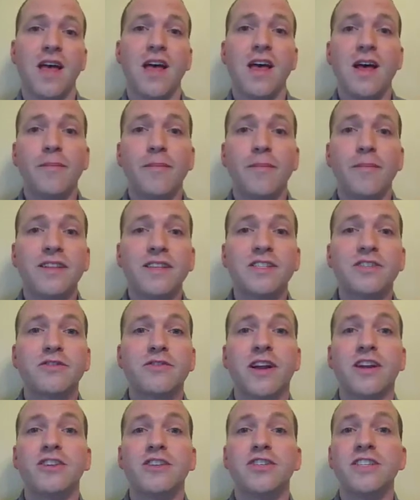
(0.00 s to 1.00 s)
But this
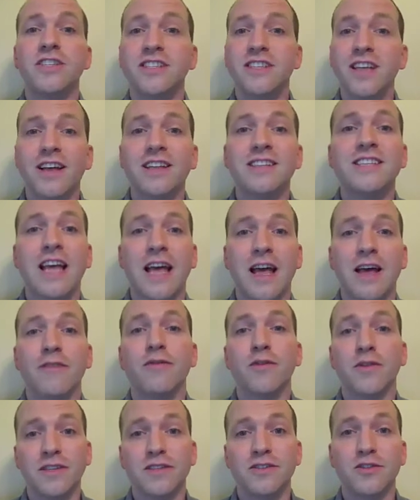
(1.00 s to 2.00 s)
strategy does have
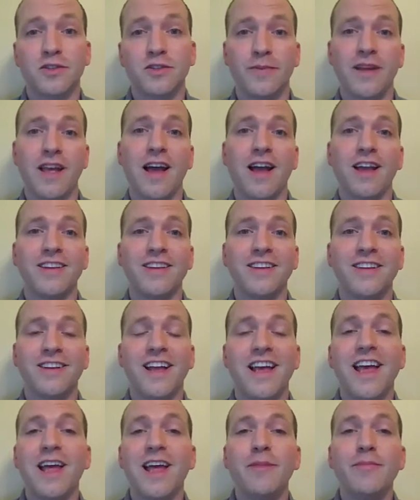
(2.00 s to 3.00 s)
research behind it,
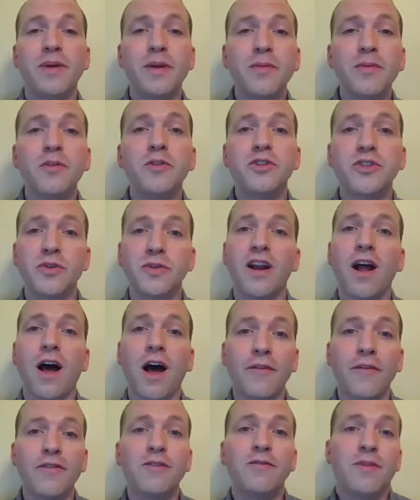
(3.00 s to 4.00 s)
and people who do it
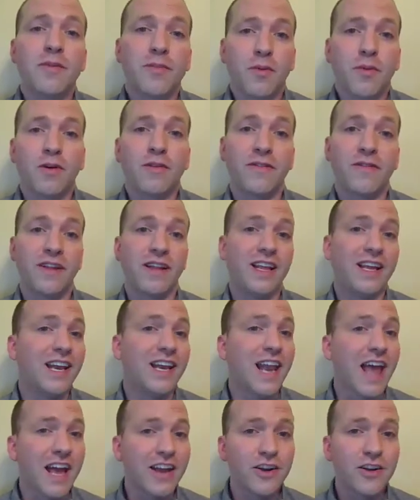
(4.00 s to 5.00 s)
often report feeling
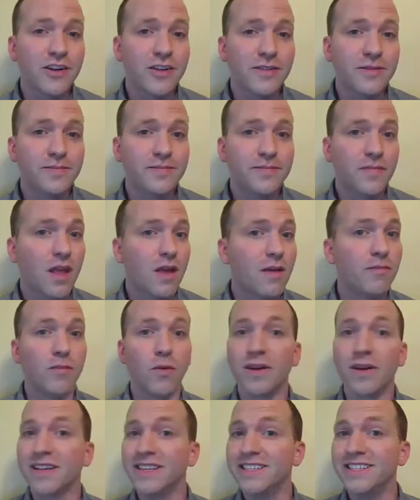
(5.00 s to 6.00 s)
lighter,
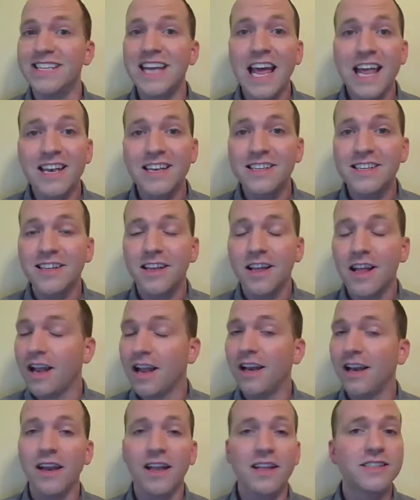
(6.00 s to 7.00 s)
more content,
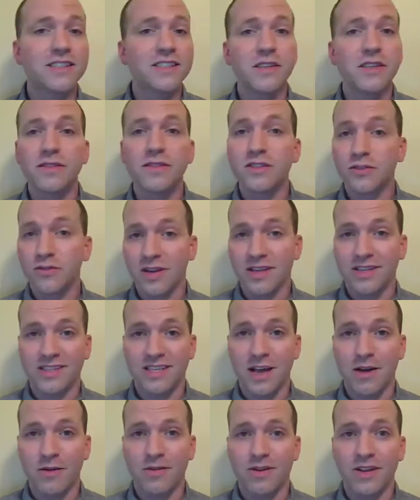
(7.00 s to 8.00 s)
less stressed
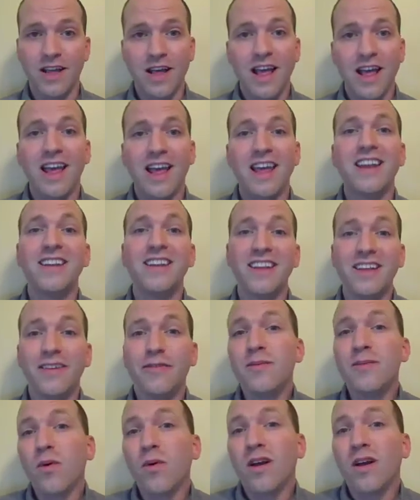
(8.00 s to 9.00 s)
out, and
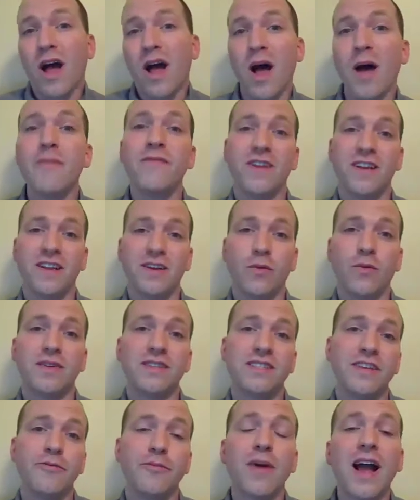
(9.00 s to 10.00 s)
even more confident once
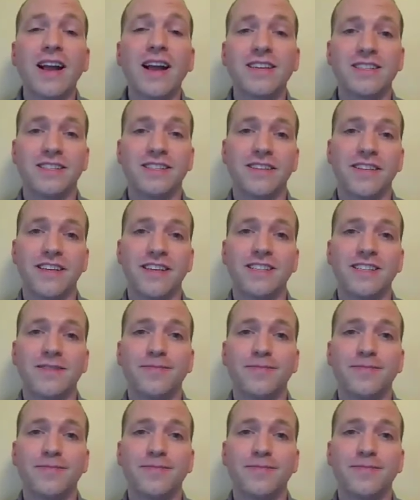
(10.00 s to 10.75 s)
they've practiced this.